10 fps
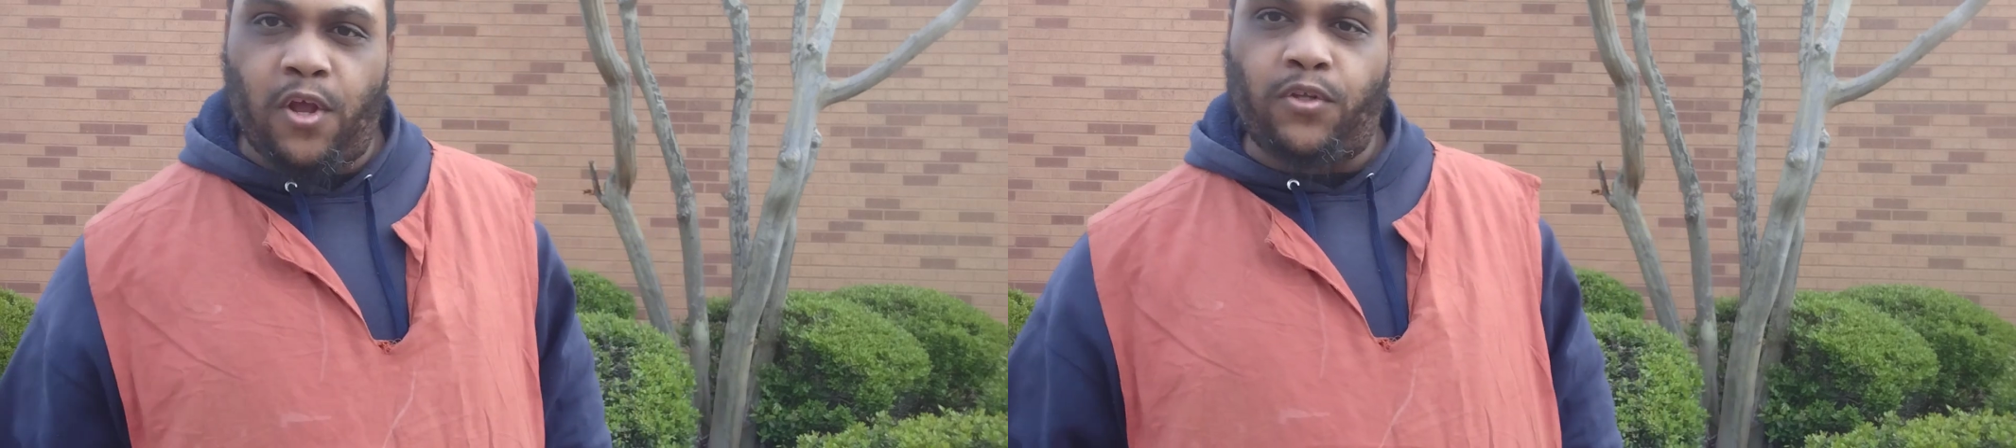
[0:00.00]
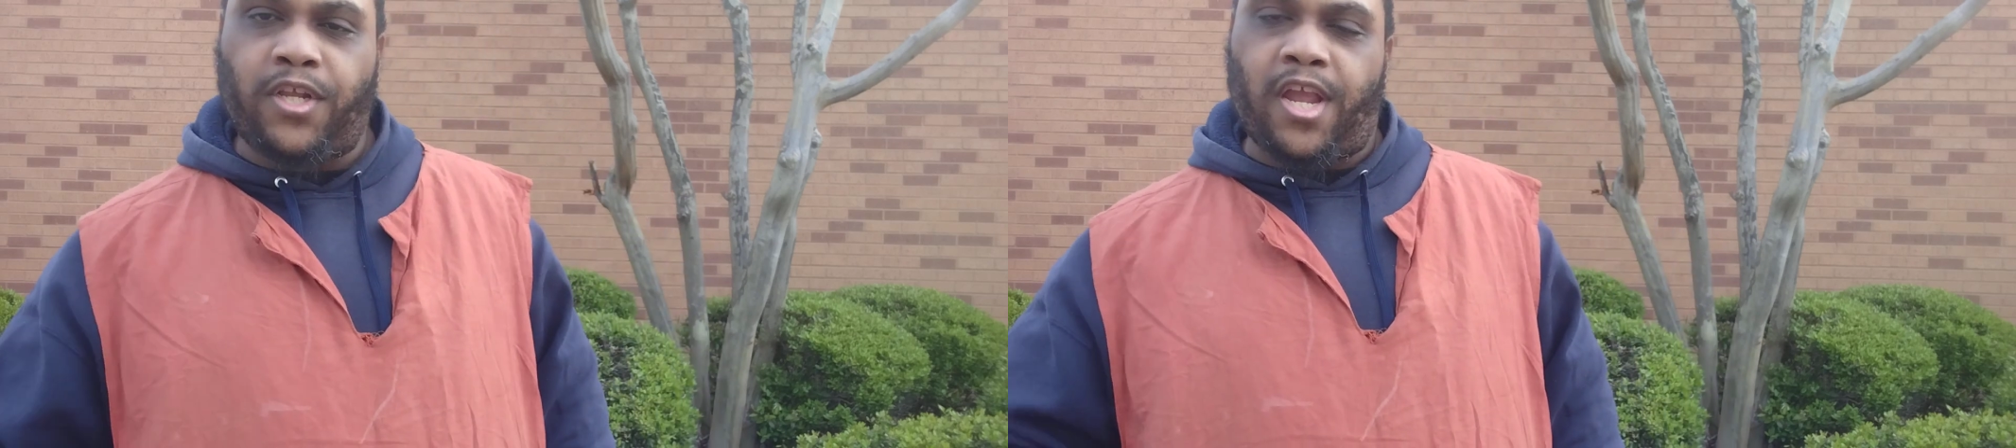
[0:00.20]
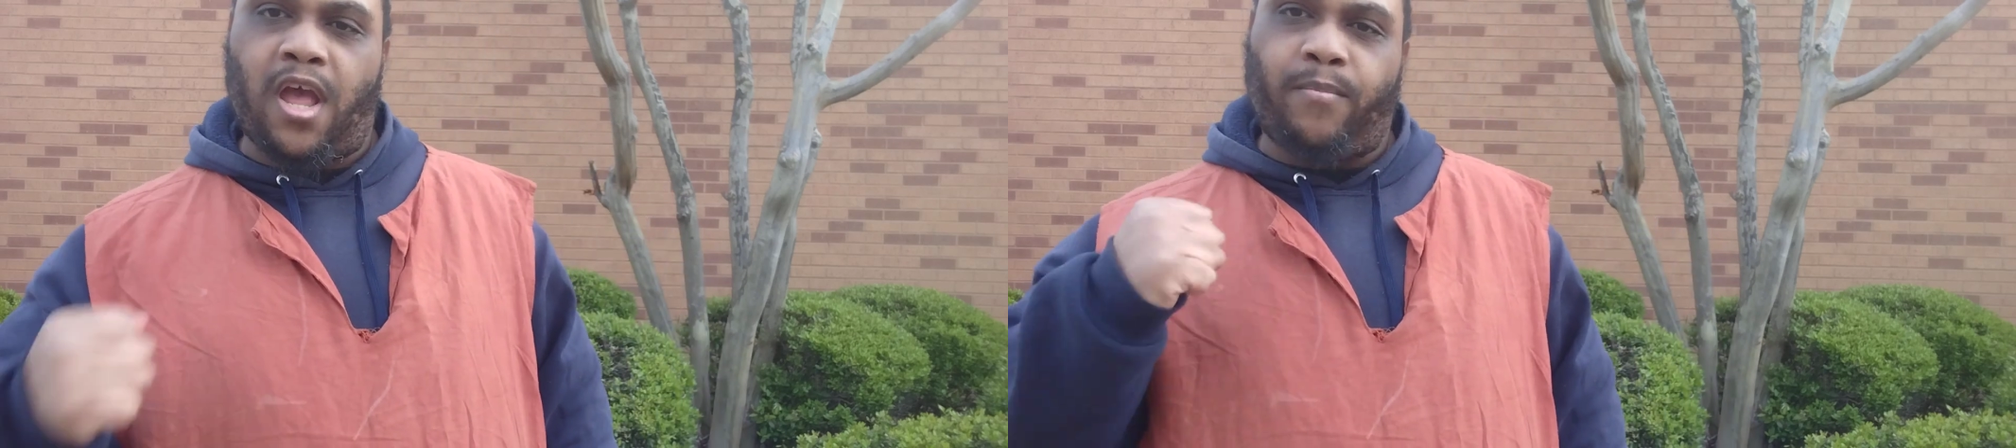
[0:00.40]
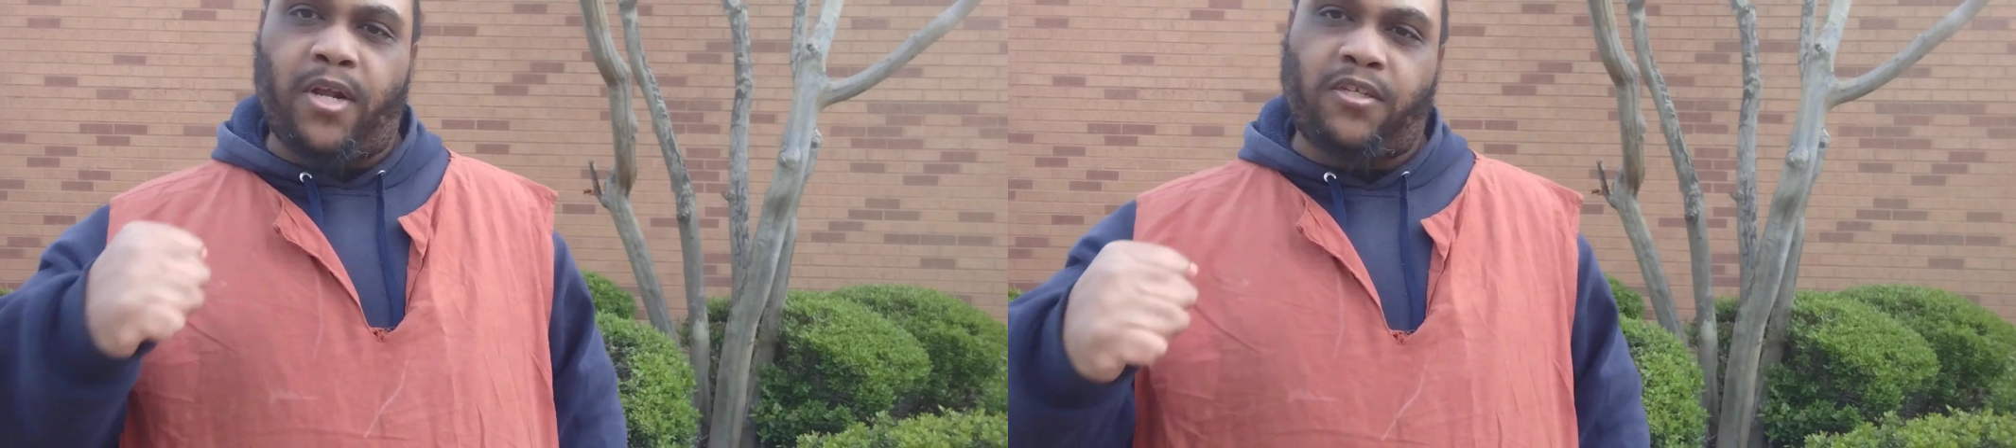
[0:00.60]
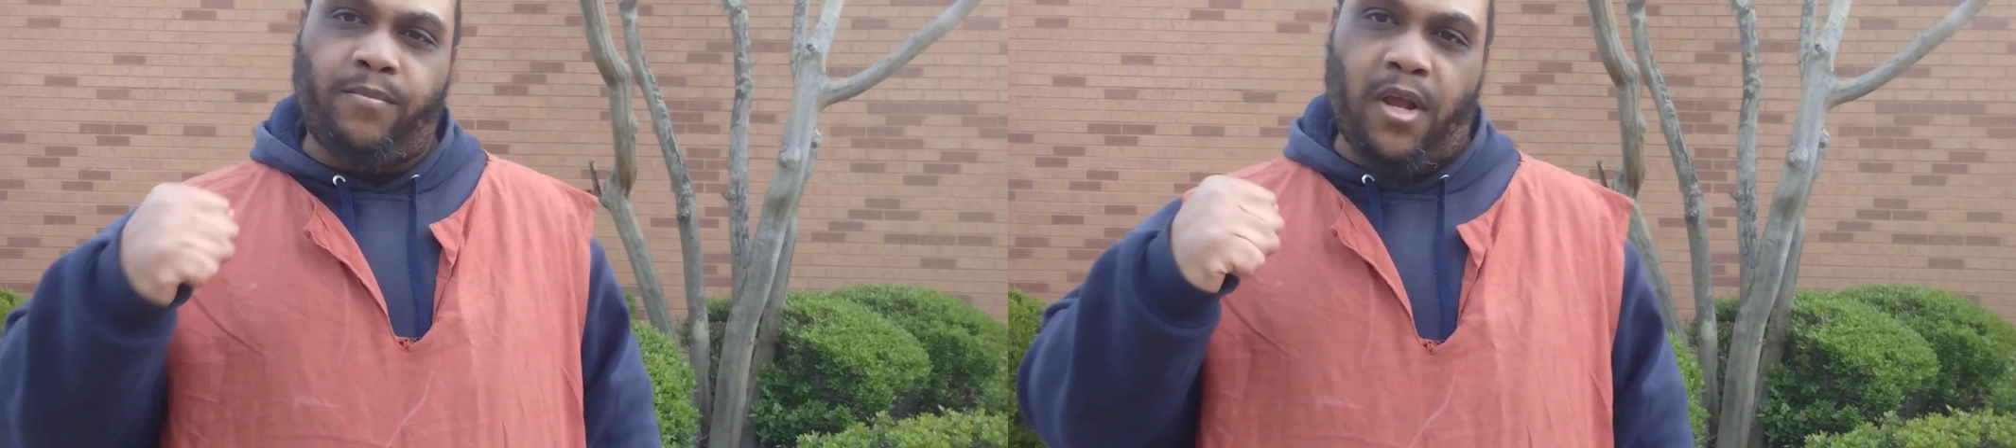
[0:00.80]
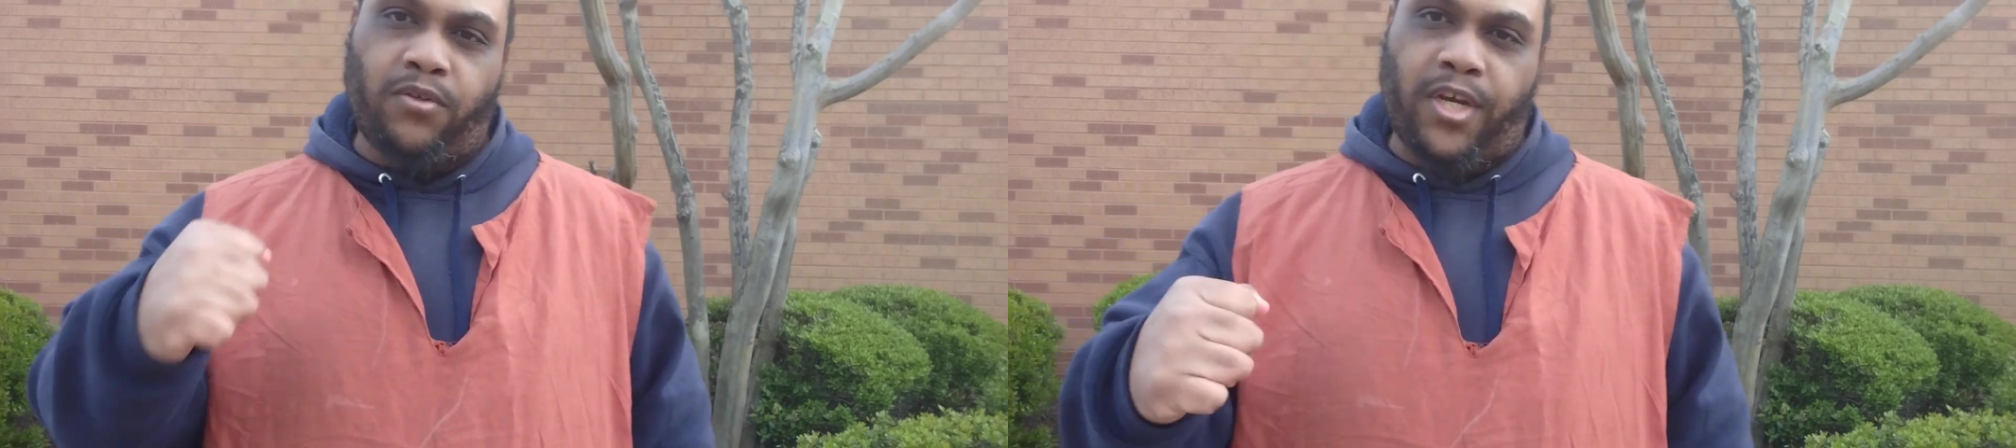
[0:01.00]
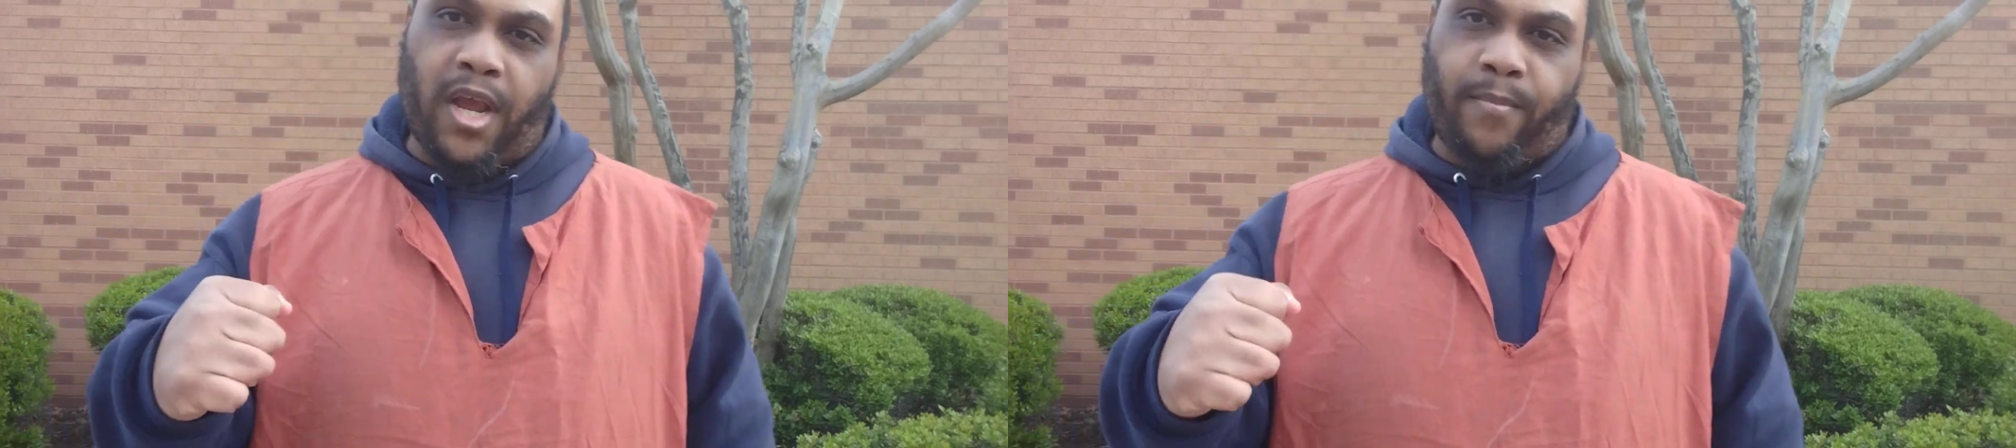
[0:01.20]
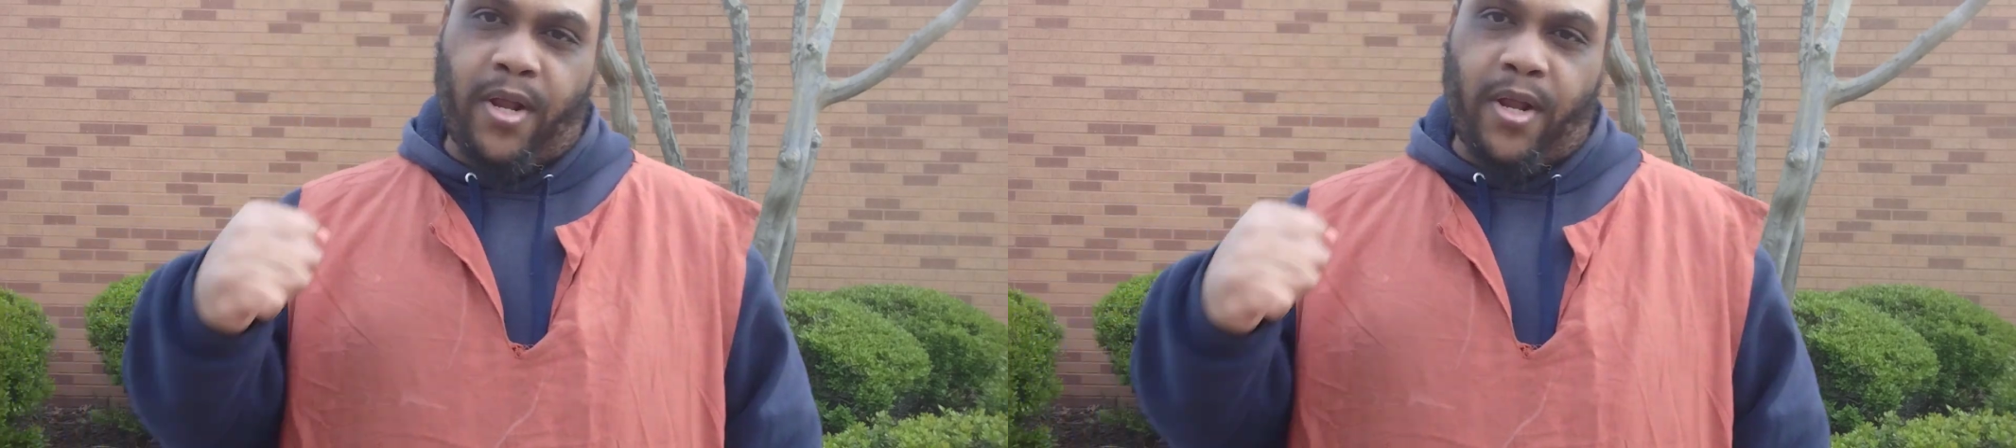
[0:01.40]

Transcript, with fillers: go to Yahweh Shem Yahawashi,